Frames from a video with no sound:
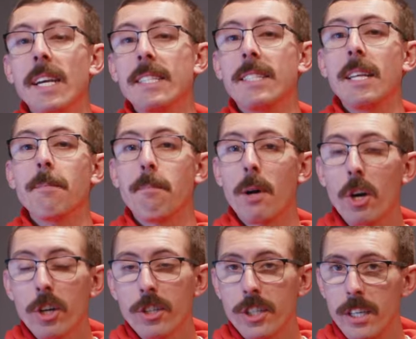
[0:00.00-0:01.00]
is then
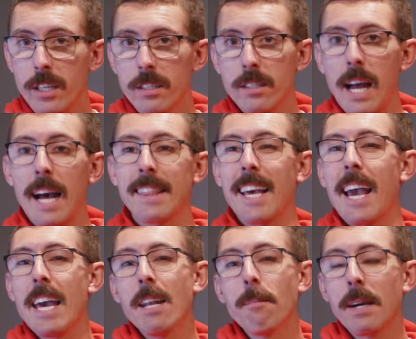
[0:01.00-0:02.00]
purchased, at the
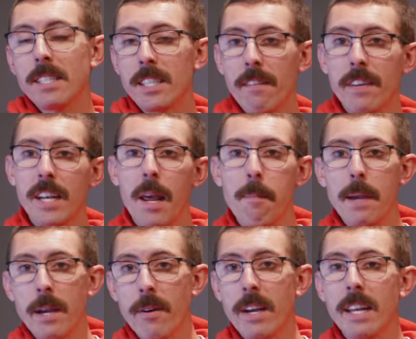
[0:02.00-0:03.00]
end of my 7-day
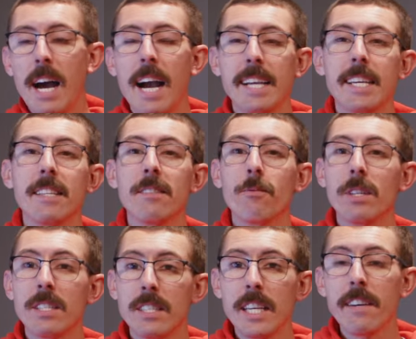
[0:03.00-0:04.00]
period, I can
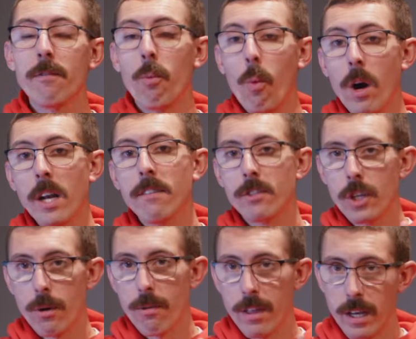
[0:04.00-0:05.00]
receive one of
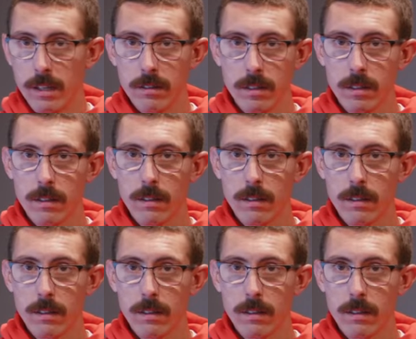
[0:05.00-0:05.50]
2 things.